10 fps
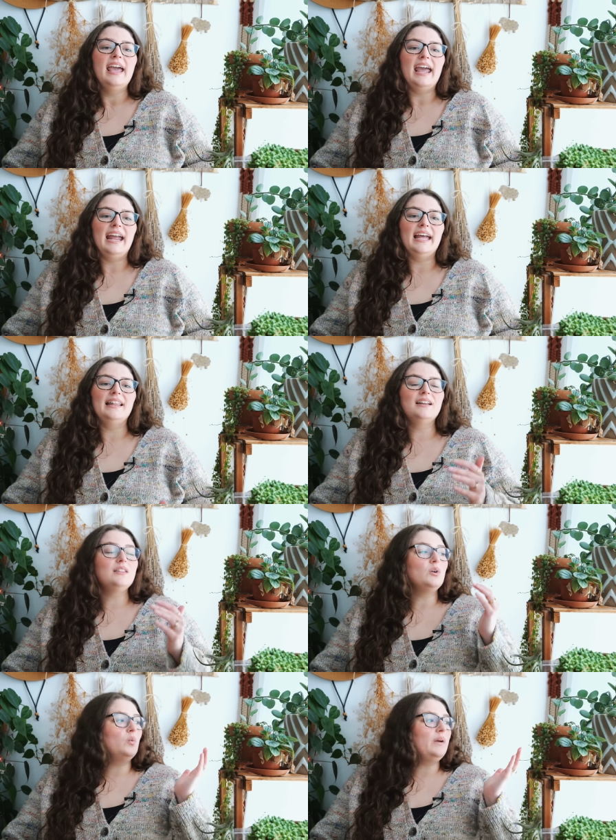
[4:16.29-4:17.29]
And
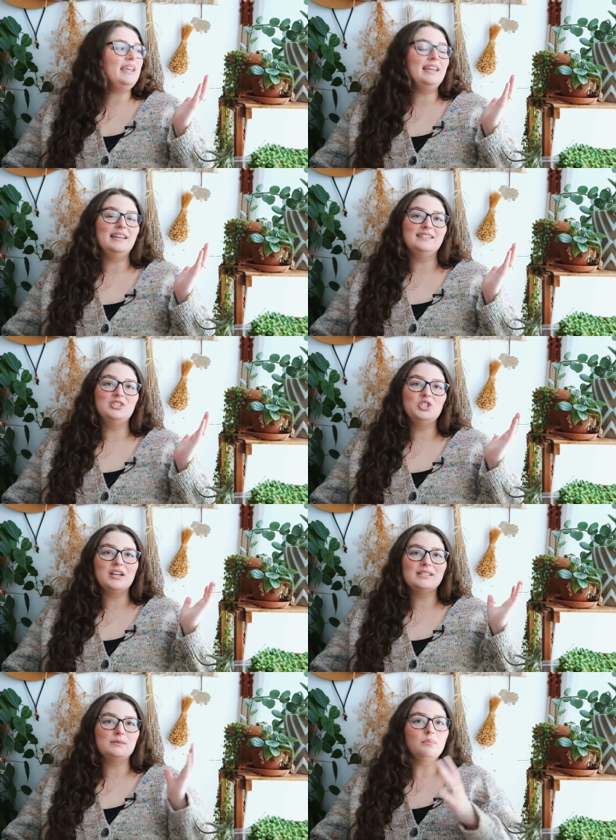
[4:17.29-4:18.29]
the wind
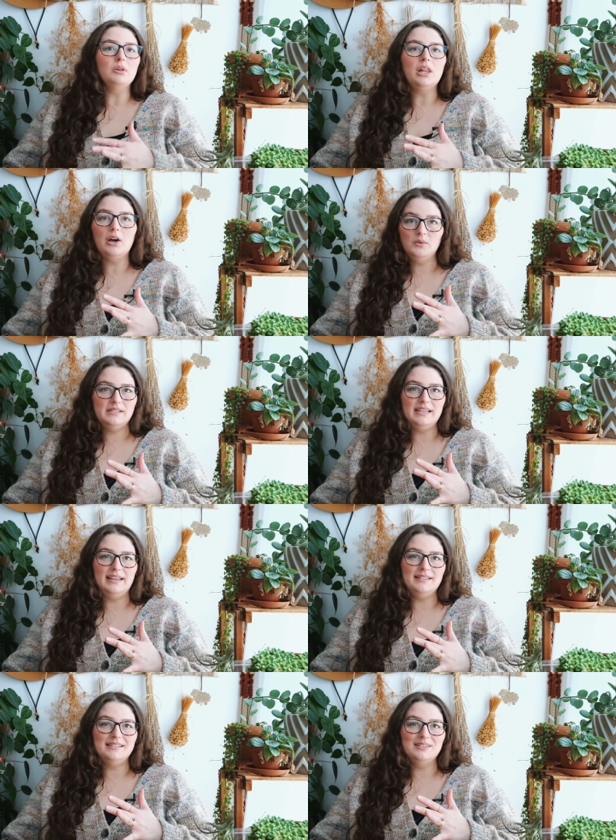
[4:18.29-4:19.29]
just blows
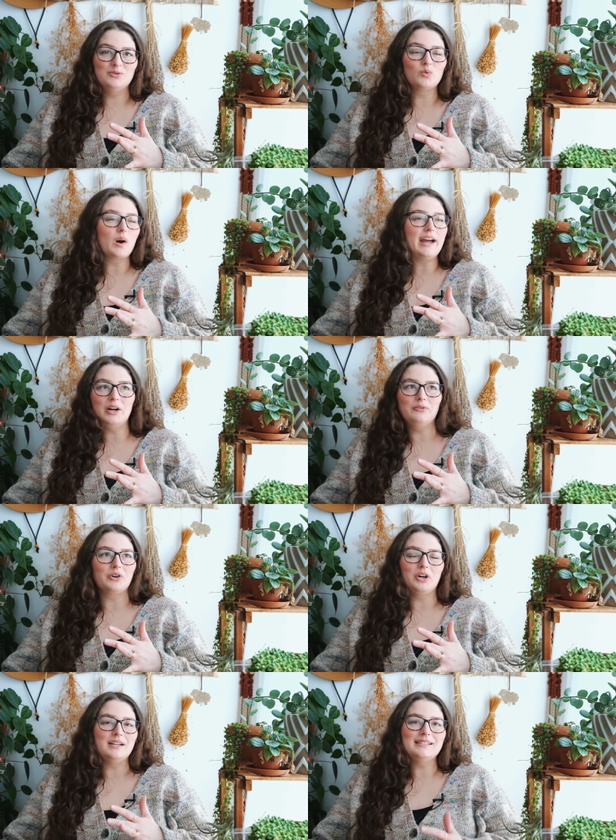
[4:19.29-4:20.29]
it right over
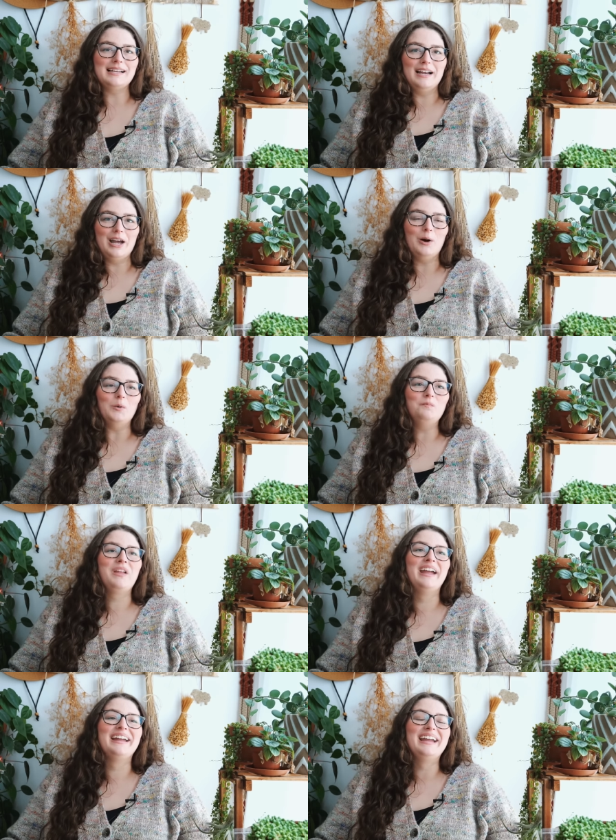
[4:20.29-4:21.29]
on us, I know.
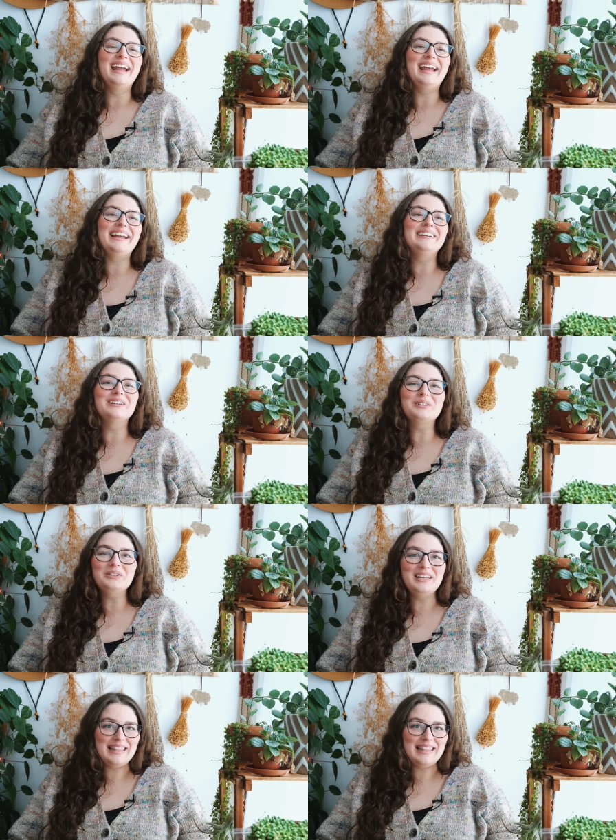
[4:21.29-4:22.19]
And not only